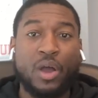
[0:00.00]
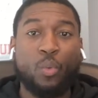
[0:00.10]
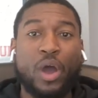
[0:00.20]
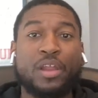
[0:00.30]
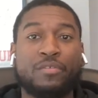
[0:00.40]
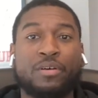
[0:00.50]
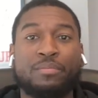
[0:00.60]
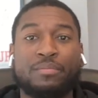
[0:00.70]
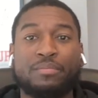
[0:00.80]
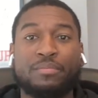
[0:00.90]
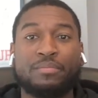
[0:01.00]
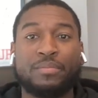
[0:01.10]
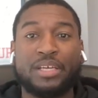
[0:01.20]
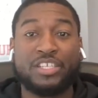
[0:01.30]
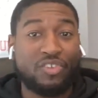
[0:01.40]
One of them
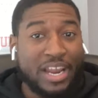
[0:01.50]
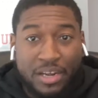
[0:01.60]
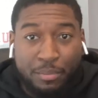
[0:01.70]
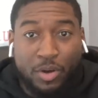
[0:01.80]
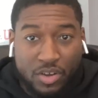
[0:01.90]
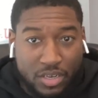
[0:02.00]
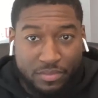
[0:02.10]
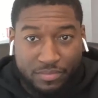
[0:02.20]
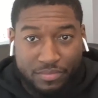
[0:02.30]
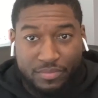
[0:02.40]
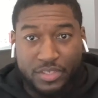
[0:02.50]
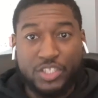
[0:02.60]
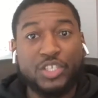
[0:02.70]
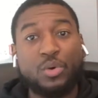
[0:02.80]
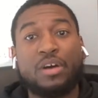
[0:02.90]
is writing a book.
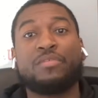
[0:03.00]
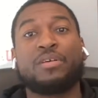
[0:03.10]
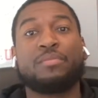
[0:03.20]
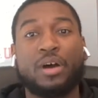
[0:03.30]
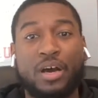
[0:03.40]
One